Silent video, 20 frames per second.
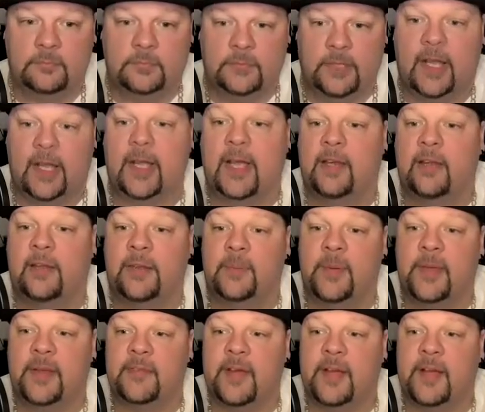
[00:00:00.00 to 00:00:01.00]
Yeah, and on the
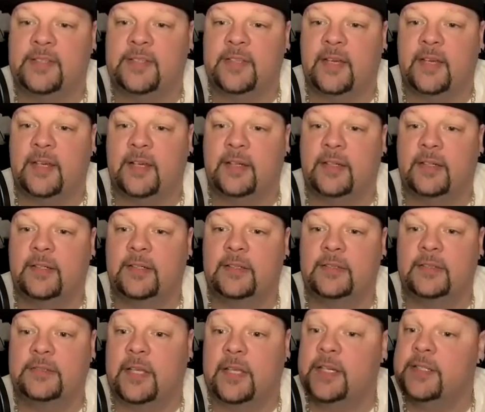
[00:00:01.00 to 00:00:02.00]
main event,
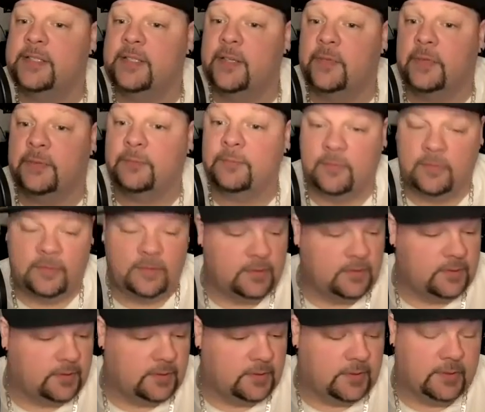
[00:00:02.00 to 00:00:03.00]
Donnie De Silva,
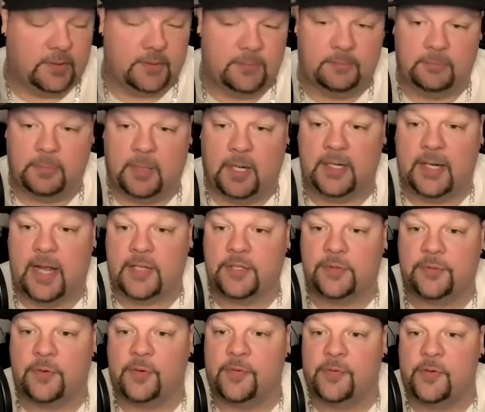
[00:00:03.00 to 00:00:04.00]
podcaster
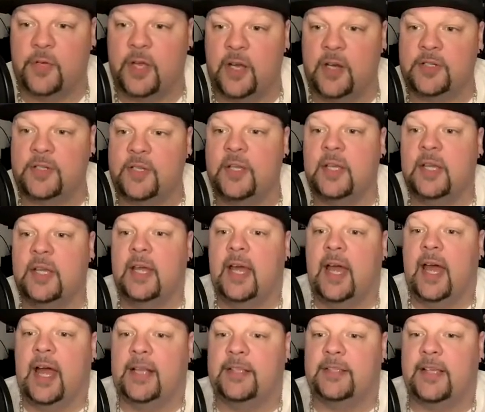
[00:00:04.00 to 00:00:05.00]
for a few years,
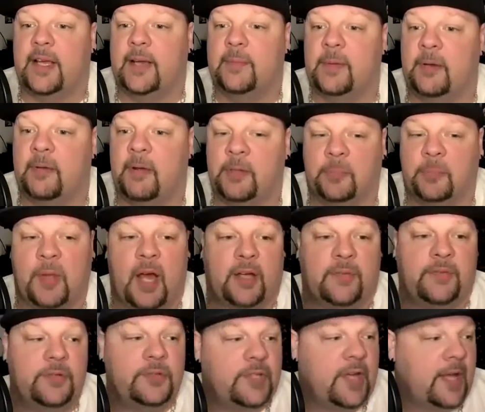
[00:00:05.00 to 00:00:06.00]
has been around the block a
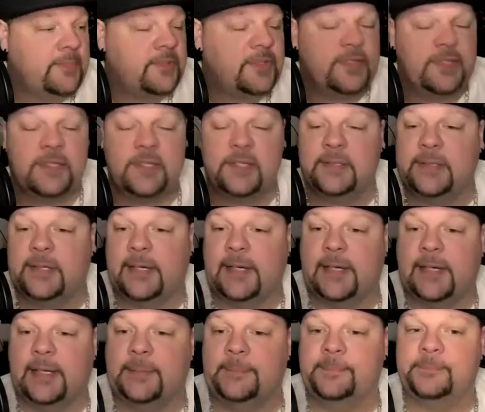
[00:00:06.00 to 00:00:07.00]
few times.
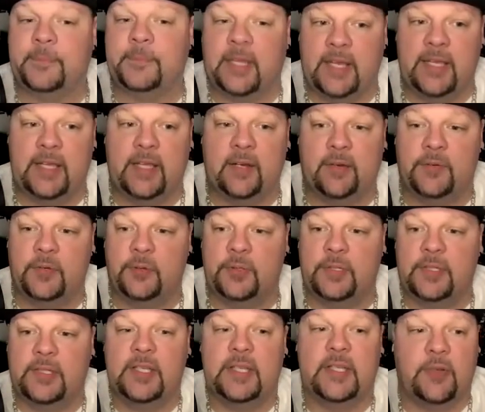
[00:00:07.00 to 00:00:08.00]
He interviewed
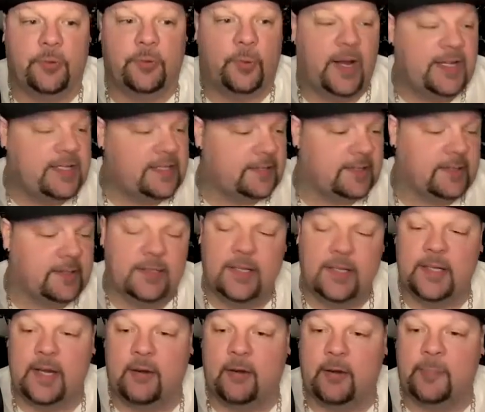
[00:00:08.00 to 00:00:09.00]
the great
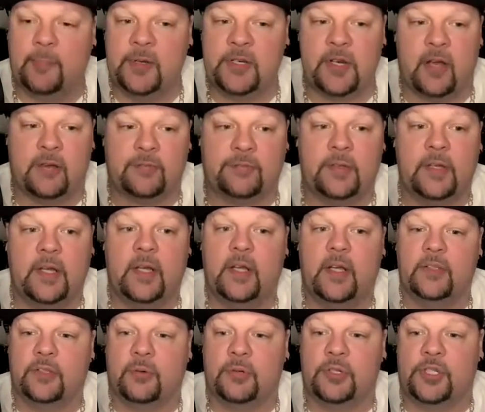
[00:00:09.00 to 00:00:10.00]
Eric Bischoff,
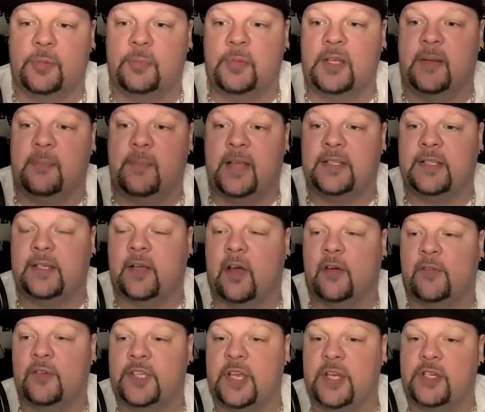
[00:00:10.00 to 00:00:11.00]
so it should be an amazing
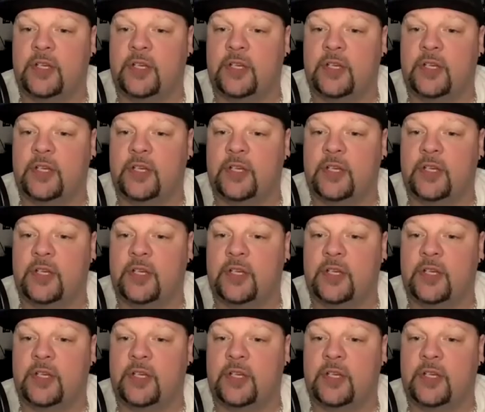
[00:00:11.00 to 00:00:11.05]
conversation.